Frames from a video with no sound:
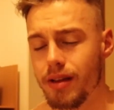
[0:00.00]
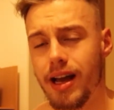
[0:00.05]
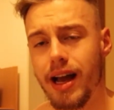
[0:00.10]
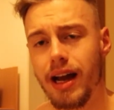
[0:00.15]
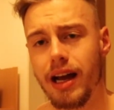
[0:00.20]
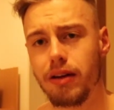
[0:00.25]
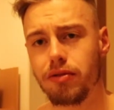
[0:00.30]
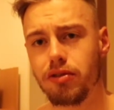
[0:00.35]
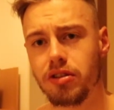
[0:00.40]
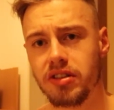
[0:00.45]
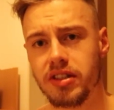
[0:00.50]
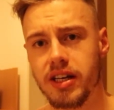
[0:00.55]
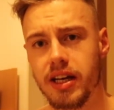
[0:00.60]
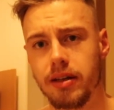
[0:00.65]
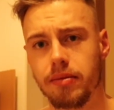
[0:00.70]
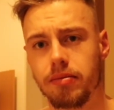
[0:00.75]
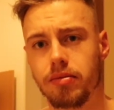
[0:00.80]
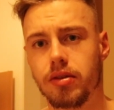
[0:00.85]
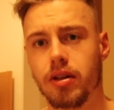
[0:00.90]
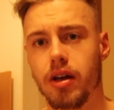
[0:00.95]
I have to
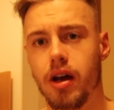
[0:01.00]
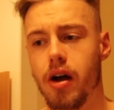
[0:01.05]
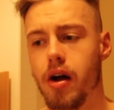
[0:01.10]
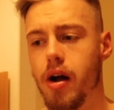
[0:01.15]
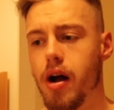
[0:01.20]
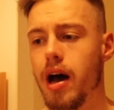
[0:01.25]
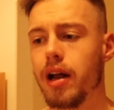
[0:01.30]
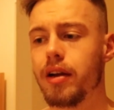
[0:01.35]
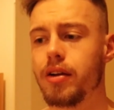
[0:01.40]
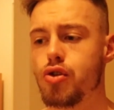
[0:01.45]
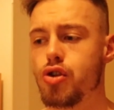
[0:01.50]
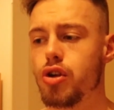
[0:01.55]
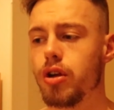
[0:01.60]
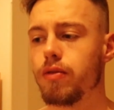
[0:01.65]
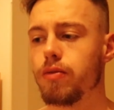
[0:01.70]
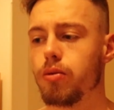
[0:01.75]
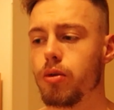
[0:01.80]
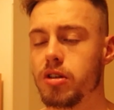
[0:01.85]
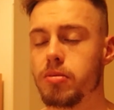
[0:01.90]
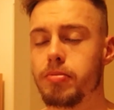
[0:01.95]
say the other
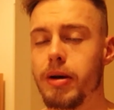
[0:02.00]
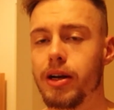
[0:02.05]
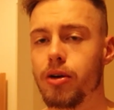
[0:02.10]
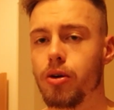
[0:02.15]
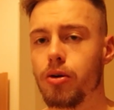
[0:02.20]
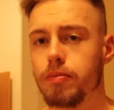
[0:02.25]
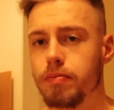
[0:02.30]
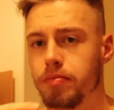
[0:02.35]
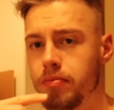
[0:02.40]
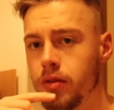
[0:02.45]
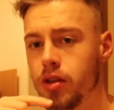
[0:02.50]
Chief was better,